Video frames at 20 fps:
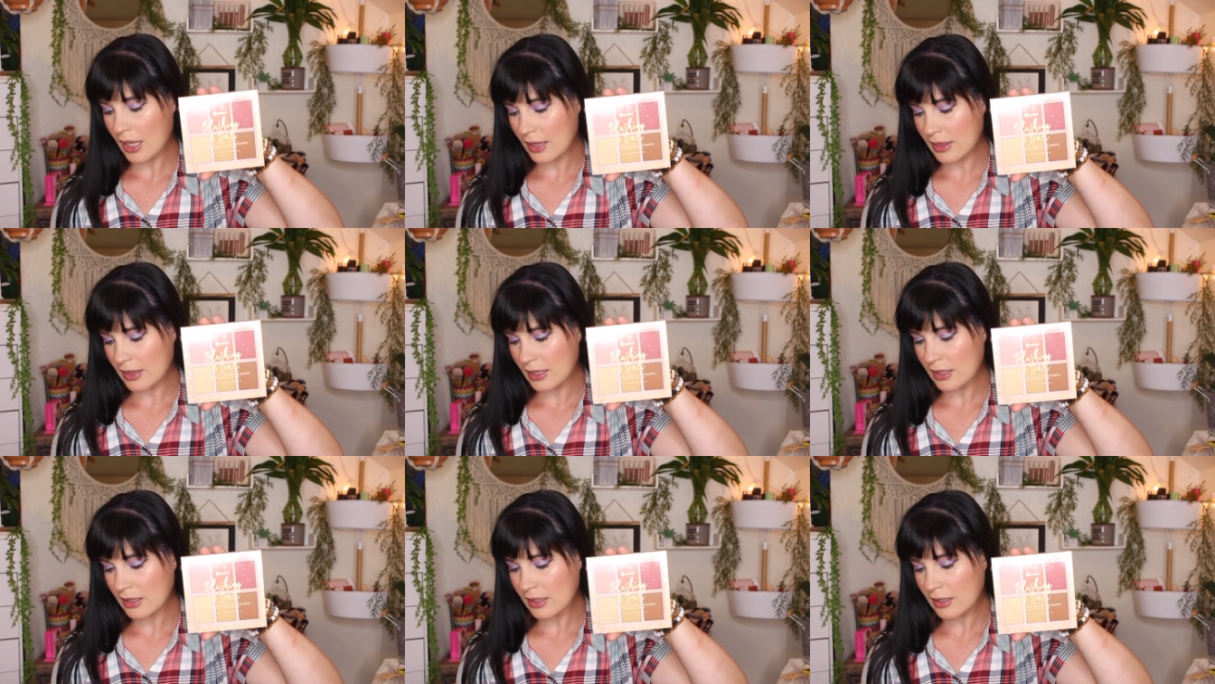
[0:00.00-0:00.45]
I
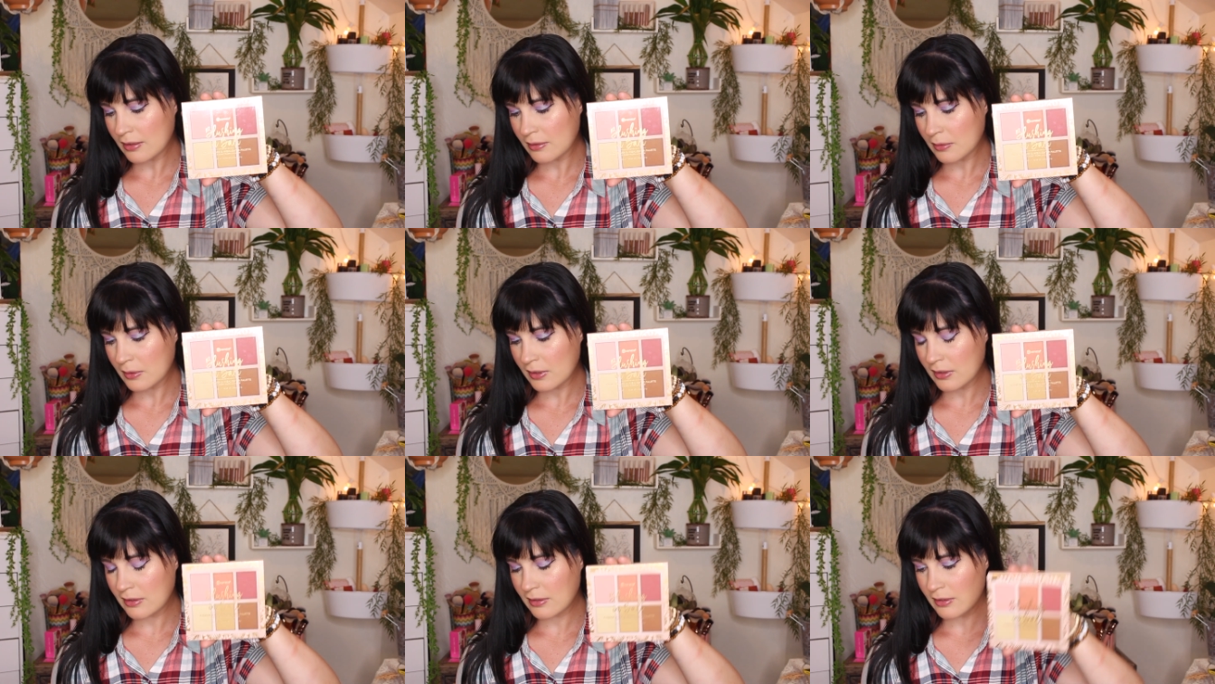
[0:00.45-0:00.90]
think this
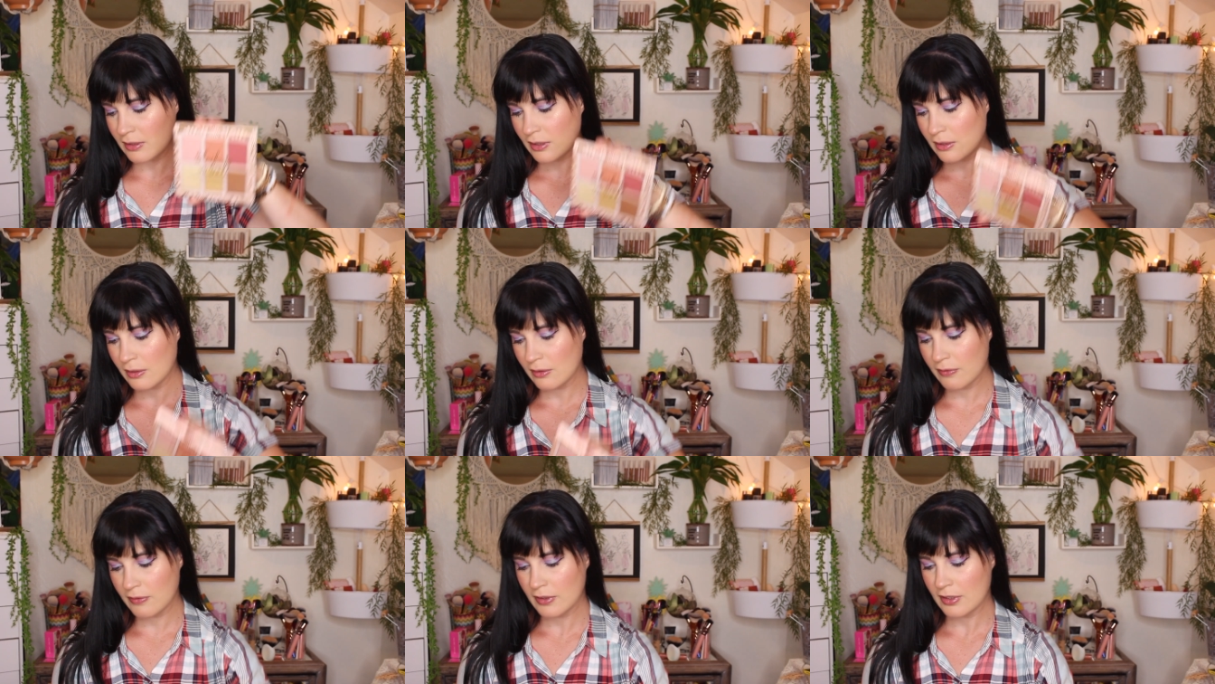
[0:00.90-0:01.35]
was
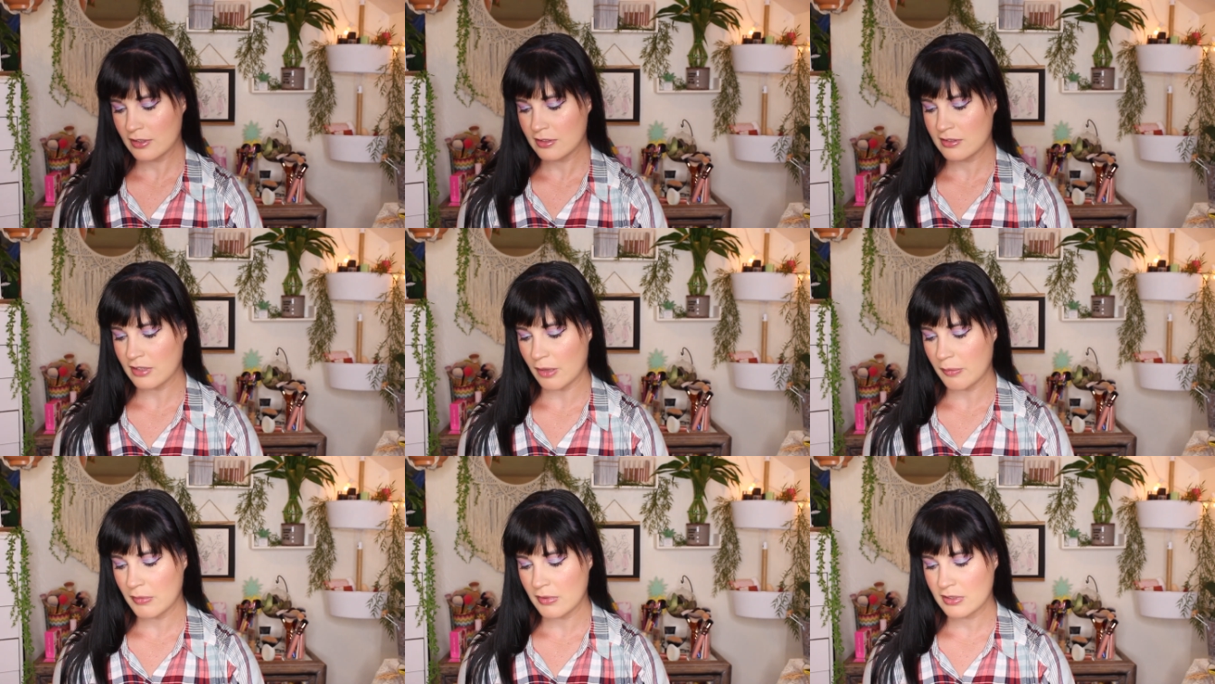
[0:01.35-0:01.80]
new for
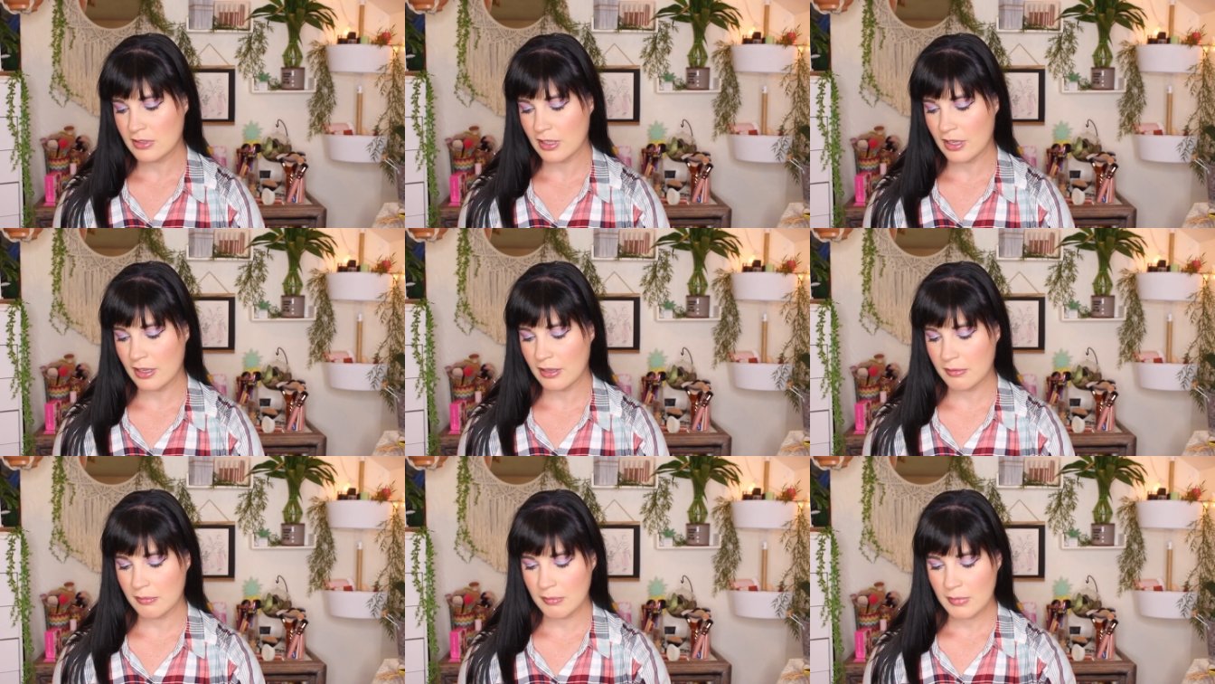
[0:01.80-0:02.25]

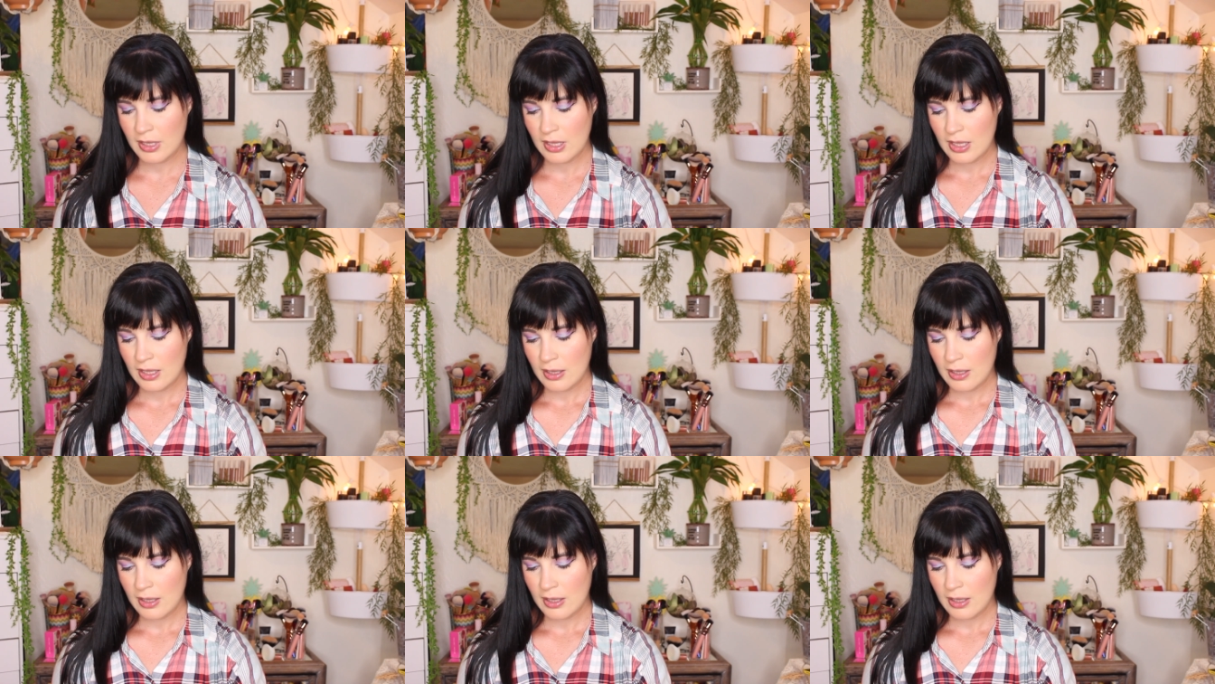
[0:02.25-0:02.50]
summertime